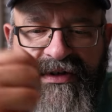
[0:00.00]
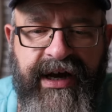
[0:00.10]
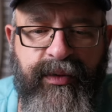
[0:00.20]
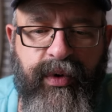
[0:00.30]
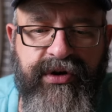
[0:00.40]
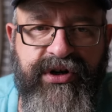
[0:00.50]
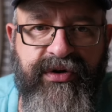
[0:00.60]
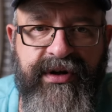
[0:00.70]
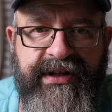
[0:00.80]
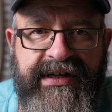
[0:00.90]
I worked
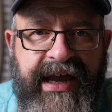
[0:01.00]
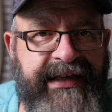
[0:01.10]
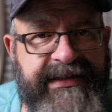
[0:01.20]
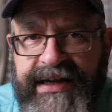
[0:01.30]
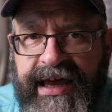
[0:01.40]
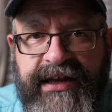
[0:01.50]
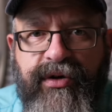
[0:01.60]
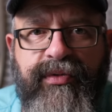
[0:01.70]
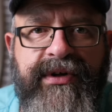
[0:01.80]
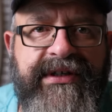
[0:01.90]
during the day. It's the day I
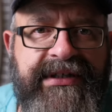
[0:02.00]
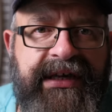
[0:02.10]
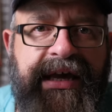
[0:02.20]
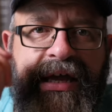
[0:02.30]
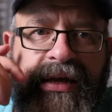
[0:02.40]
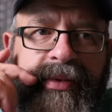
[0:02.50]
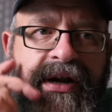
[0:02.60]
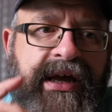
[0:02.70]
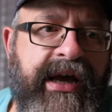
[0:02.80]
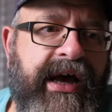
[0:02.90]
don't really see
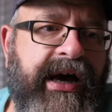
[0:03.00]
anybody.